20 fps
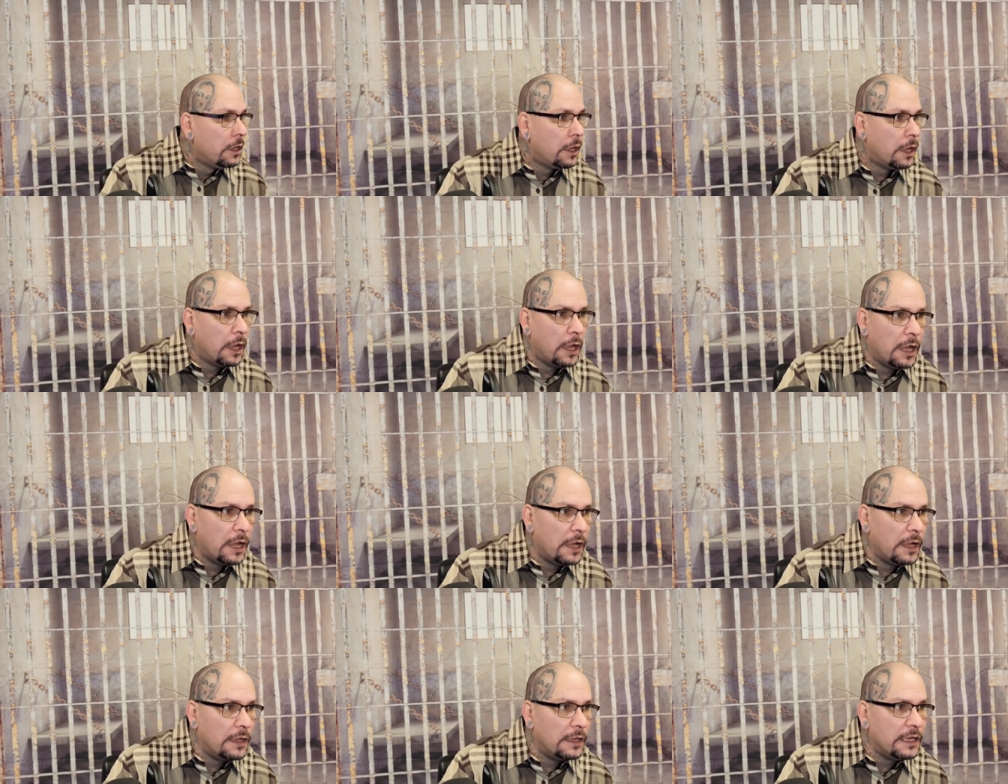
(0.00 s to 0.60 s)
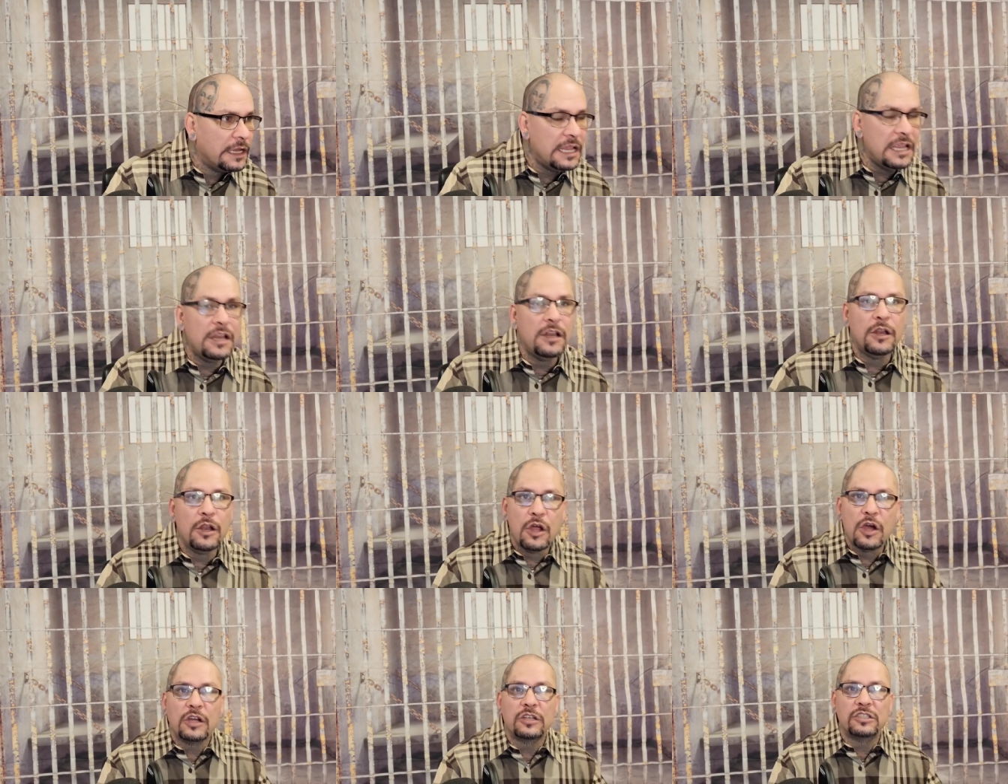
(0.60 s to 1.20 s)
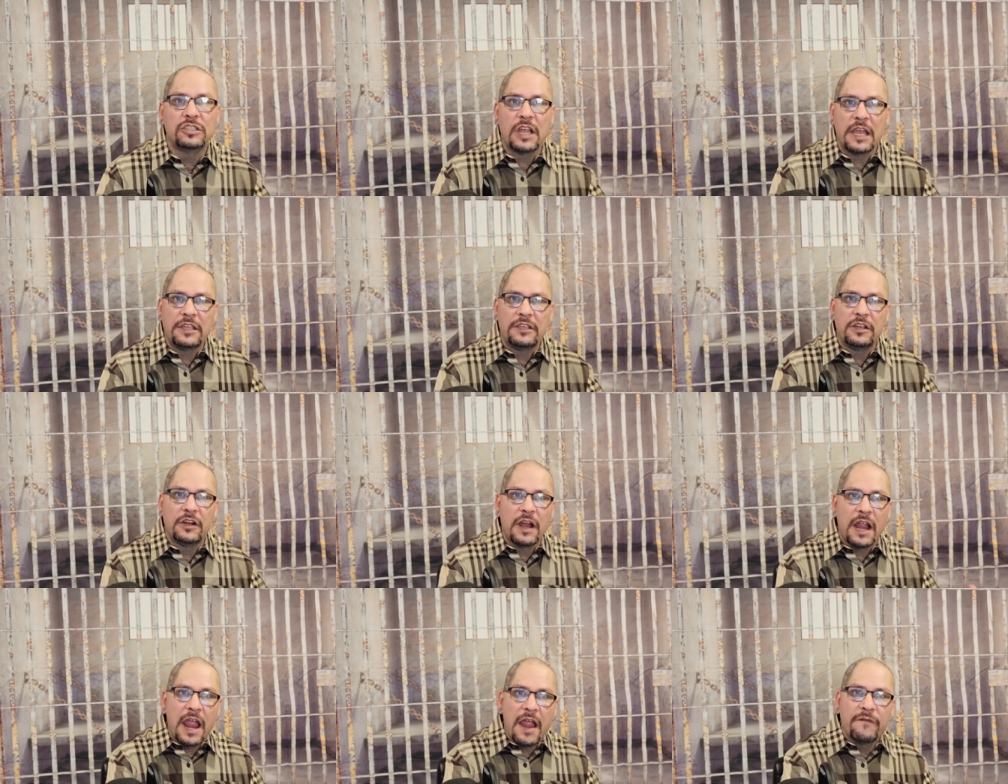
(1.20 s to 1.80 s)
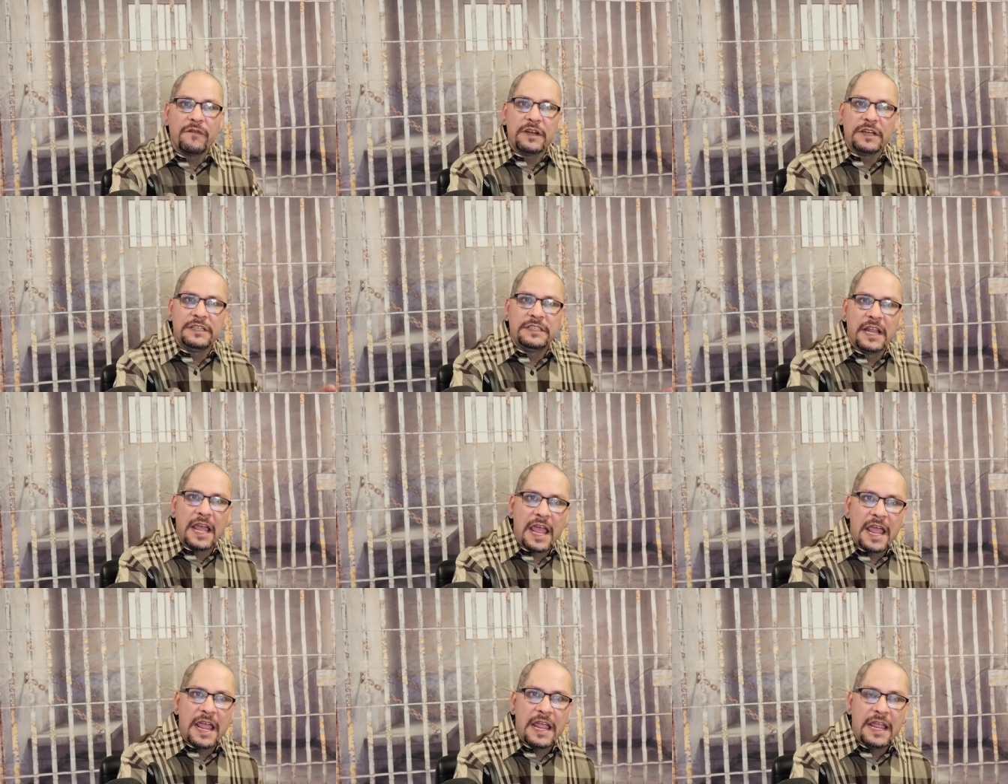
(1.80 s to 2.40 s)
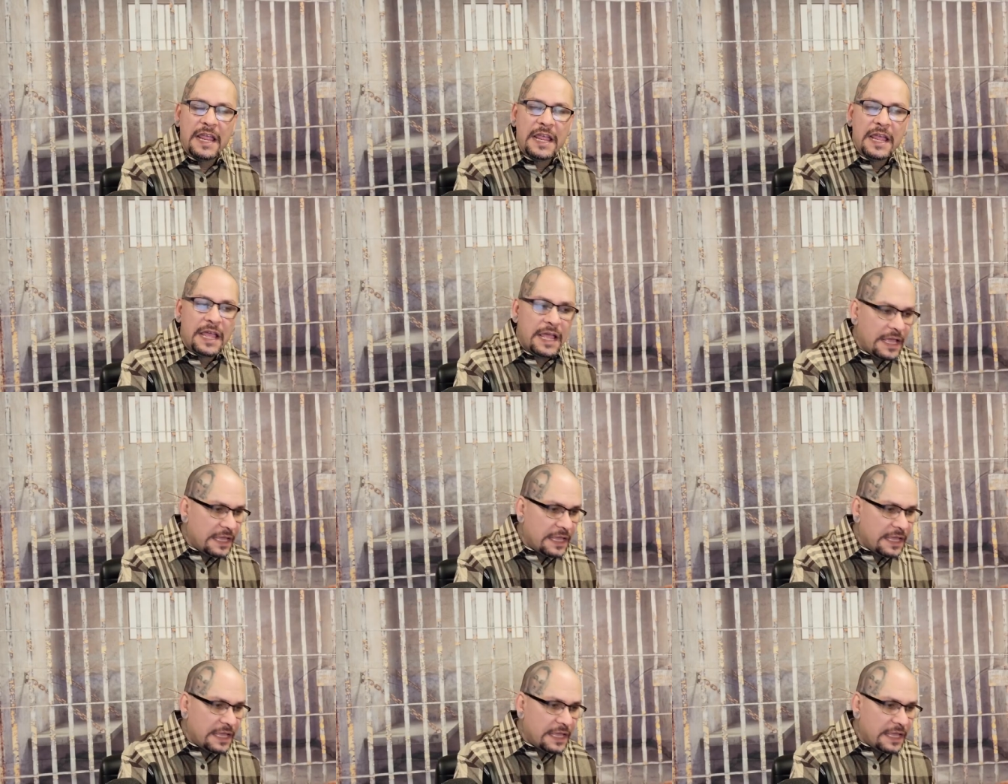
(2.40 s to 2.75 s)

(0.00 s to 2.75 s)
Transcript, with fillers: Uh, he looks like your everyday